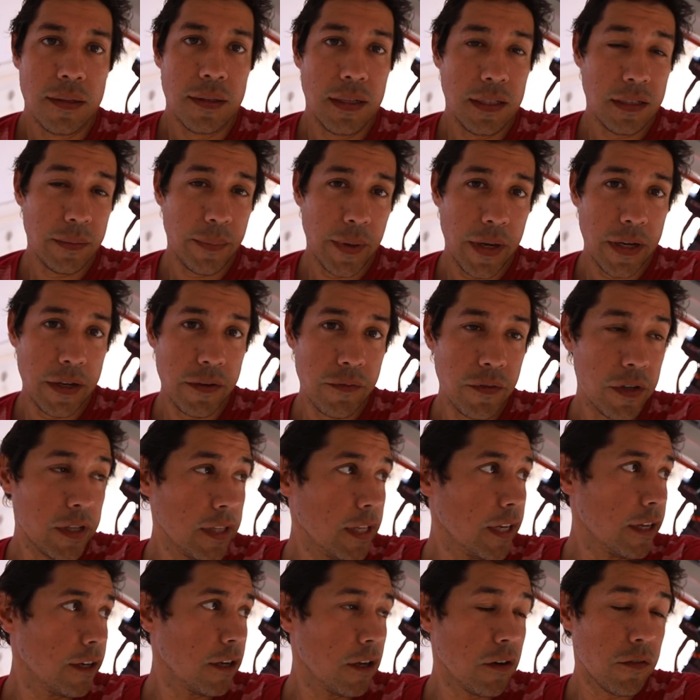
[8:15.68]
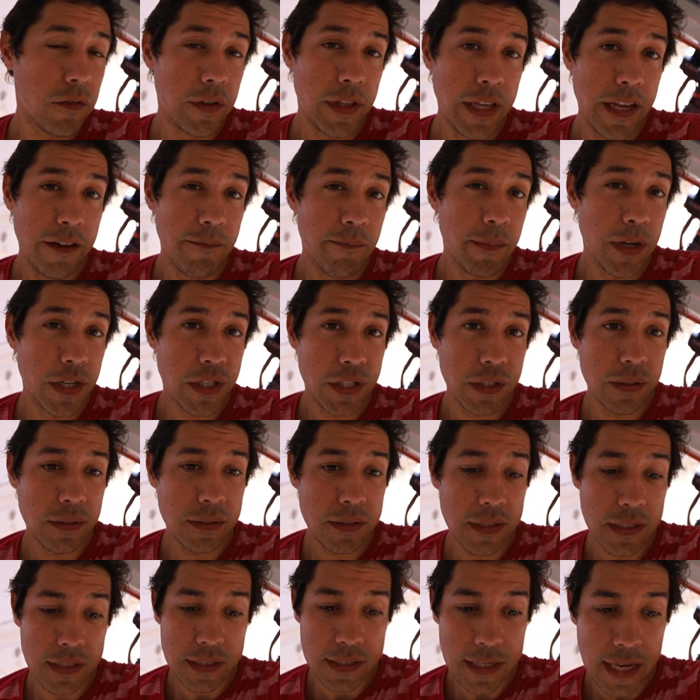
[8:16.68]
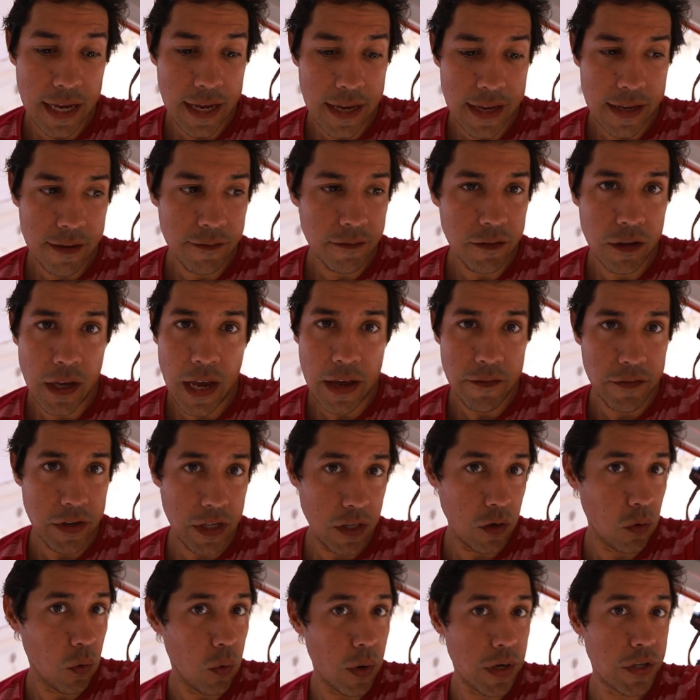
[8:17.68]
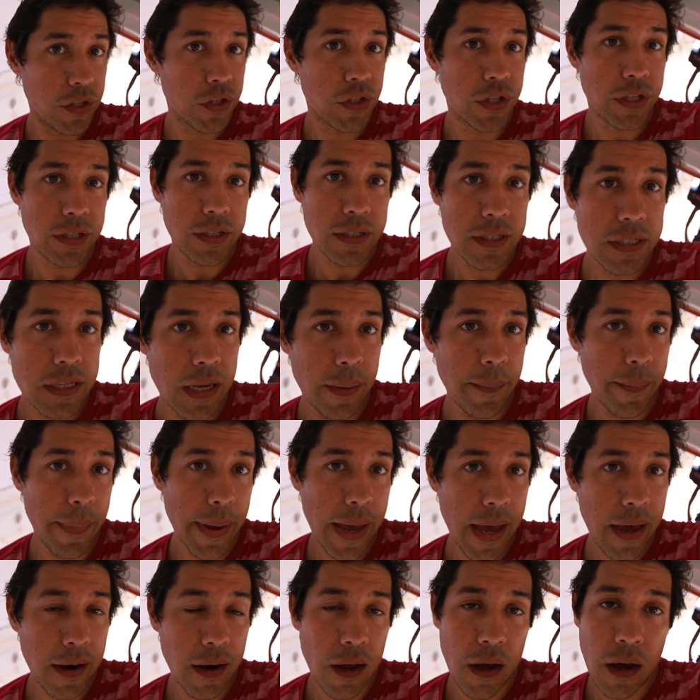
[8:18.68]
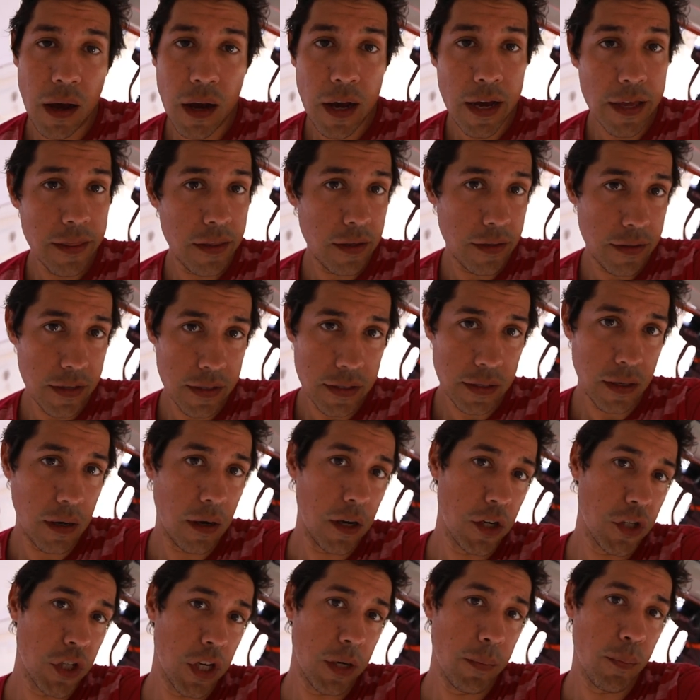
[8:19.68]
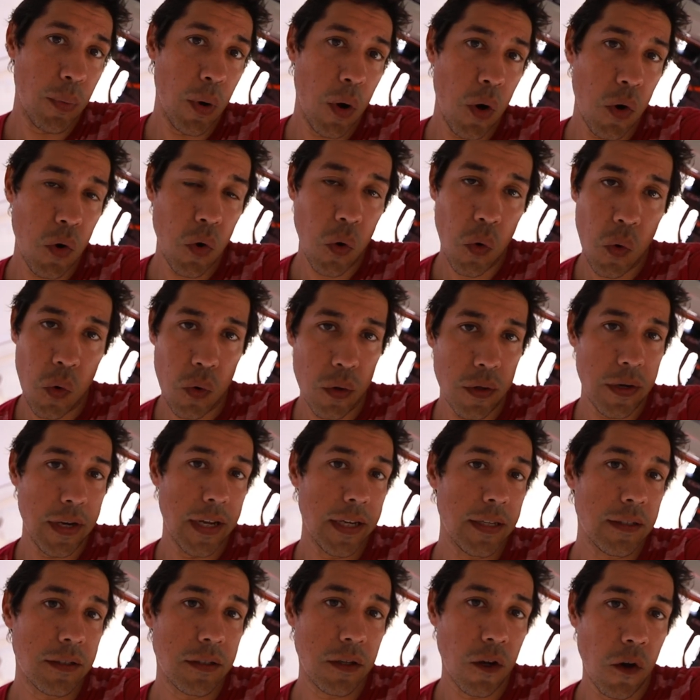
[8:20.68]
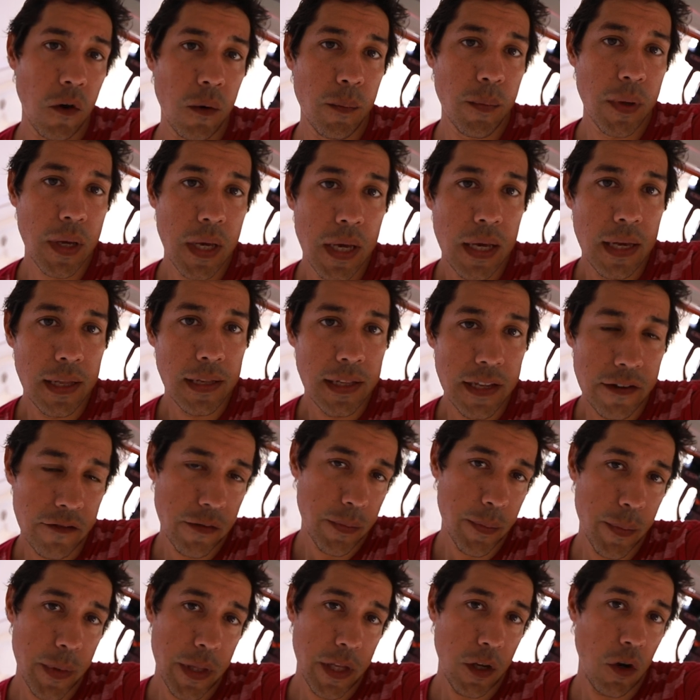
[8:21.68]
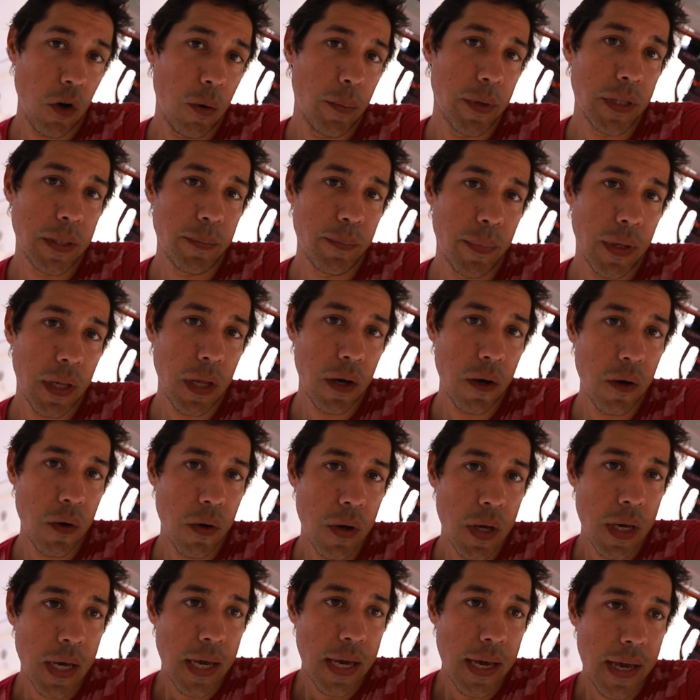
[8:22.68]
That's about it really. I don't really have much else to say. If you have any questions about either the Skyshed Pod or the NexDome, leave them in the comments below.